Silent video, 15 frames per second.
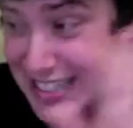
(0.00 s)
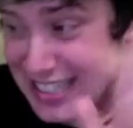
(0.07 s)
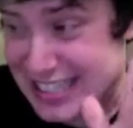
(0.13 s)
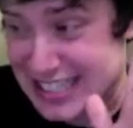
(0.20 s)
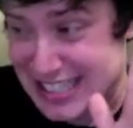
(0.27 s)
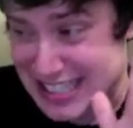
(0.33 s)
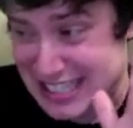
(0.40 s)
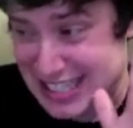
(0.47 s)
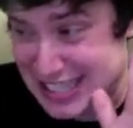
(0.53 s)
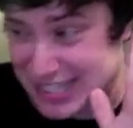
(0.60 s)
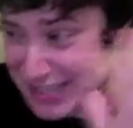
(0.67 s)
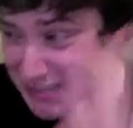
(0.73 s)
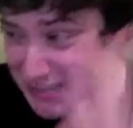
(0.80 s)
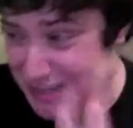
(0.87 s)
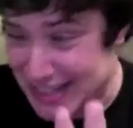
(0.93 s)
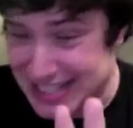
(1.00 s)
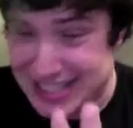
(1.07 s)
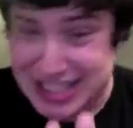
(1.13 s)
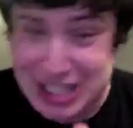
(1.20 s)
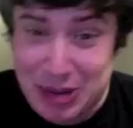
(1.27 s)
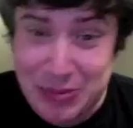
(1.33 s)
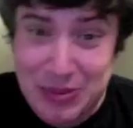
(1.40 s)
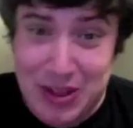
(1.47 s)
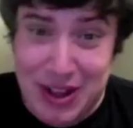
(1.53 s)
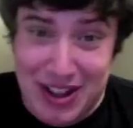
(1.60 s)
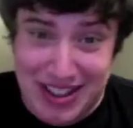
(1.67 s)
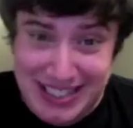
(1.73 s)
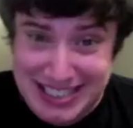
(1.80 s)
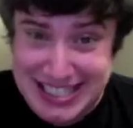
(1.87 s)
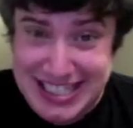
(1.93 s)
It's been so
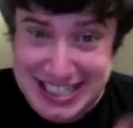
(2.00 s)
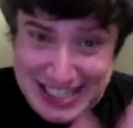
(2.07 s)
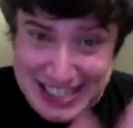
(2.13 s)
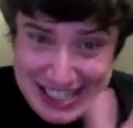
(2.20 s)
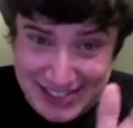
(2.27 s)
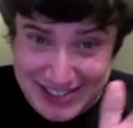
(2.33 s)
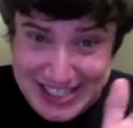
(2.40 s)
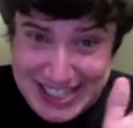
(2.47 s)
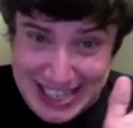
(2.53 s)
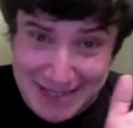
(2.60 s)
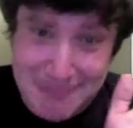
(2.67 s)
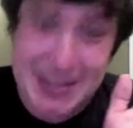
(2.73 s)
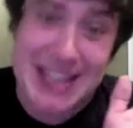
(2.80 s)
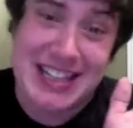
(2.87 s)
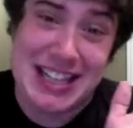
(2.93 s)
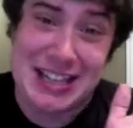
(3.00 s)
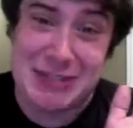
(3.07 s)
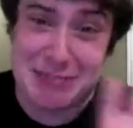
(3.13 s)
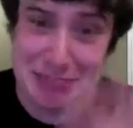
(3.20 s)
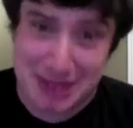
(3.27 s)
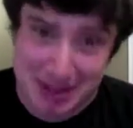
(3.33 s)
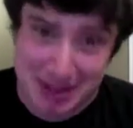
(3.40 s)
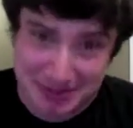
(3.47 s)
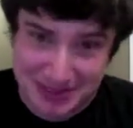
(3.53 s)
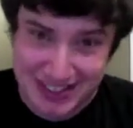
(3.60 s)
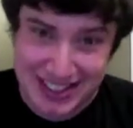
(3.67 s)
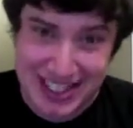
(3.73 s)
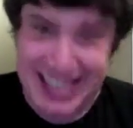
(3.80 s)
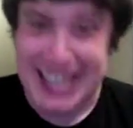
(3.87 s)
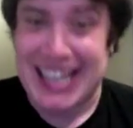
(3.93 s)
long since I've seen my little
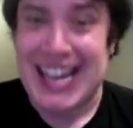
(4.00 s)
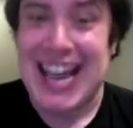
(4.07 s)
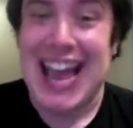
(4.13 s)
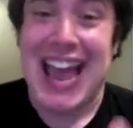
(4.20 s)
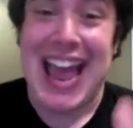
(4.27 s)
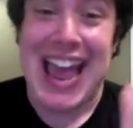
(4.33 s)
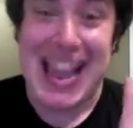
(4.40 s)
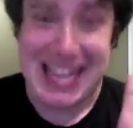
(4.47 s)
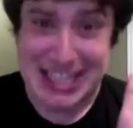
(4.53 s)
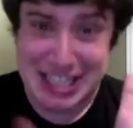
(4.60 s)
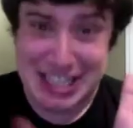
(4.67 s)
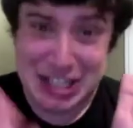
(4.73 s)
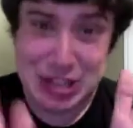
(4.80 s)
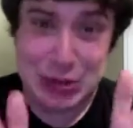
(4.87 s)
bubbeleh, and it's